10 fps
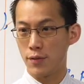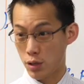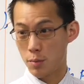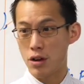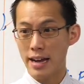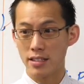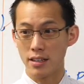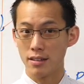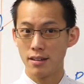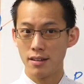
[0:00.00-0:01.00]
if you're
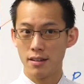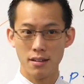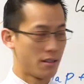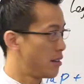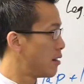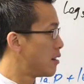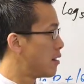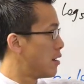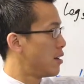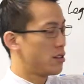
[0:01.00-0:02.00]
subtracting?
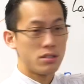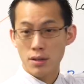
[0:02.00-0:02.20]
You